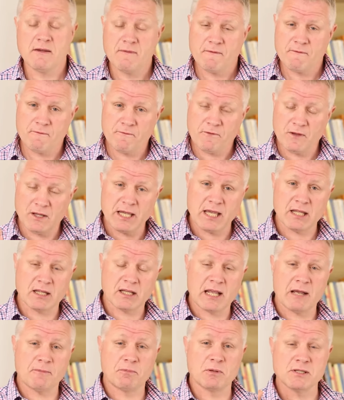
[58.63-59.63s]
Fill out a
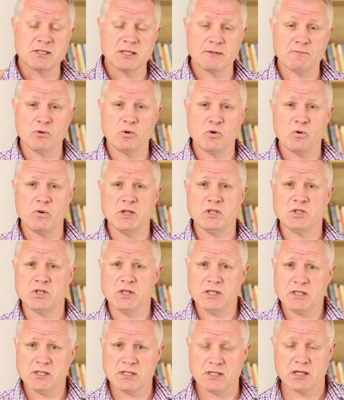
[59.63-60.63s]
couple of simple
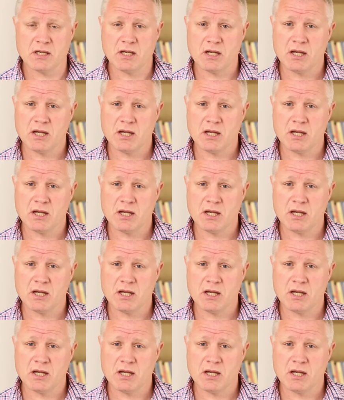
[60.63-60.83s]
questions